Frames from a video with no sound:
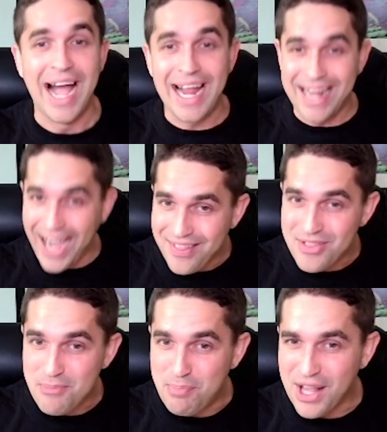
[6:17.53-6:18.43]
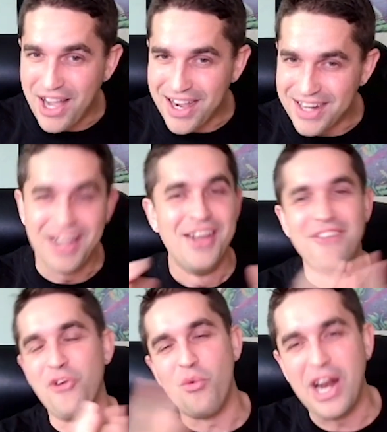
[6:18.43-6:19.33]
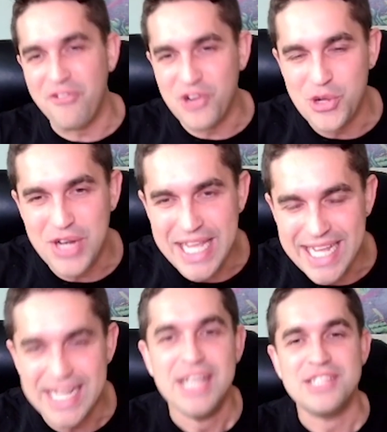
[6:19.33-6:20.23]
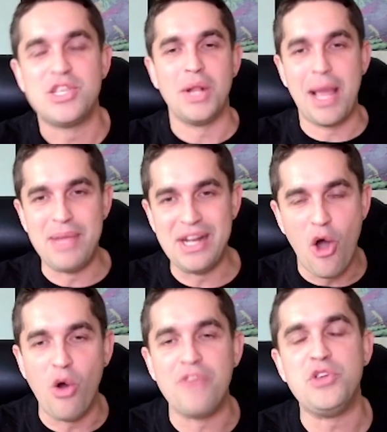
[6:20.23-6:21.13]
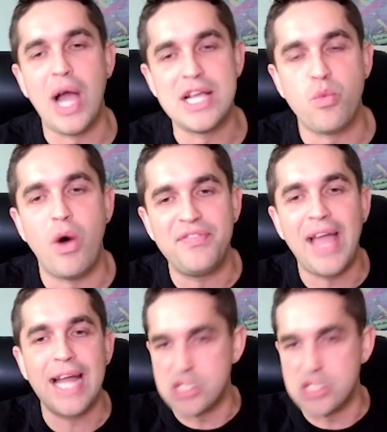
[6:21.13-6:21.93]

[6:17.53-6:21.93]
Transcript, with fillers: I got the plug for whatever you need, so let me know if you guys want that.